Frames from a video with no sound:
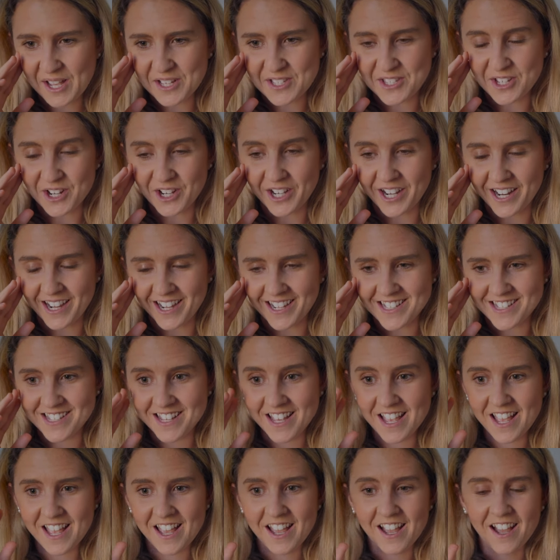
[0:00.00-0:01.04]
Sorry guys,
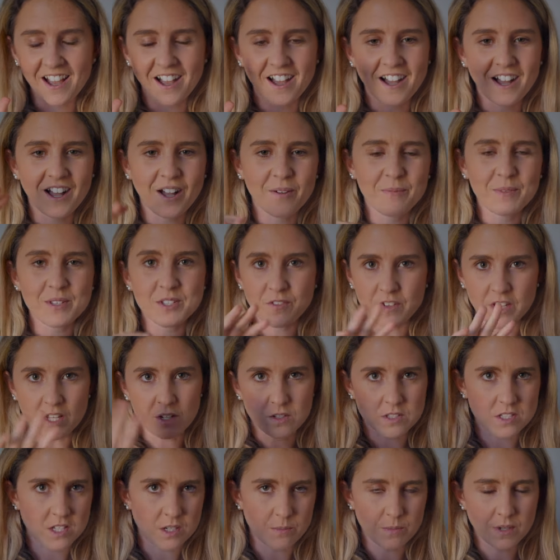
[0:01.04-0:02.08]
um, this
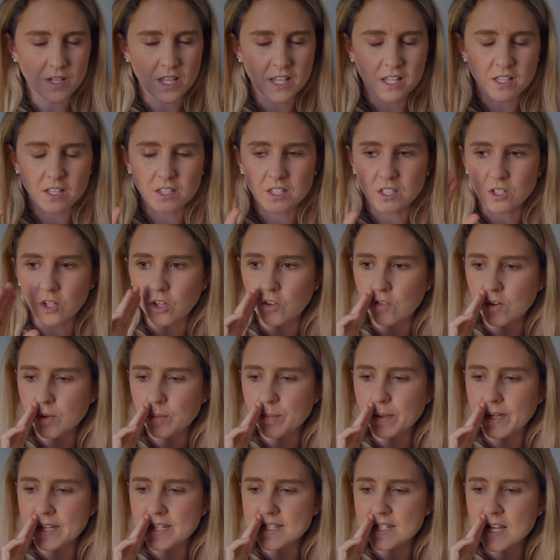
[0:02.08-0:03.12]
video is going to be like a little all over the
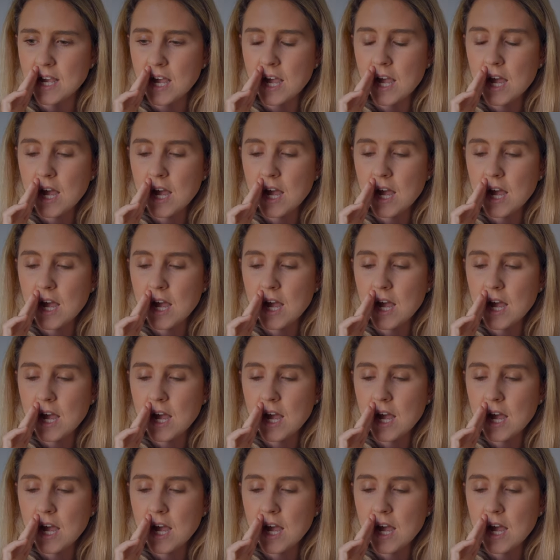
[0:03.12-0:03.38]
place.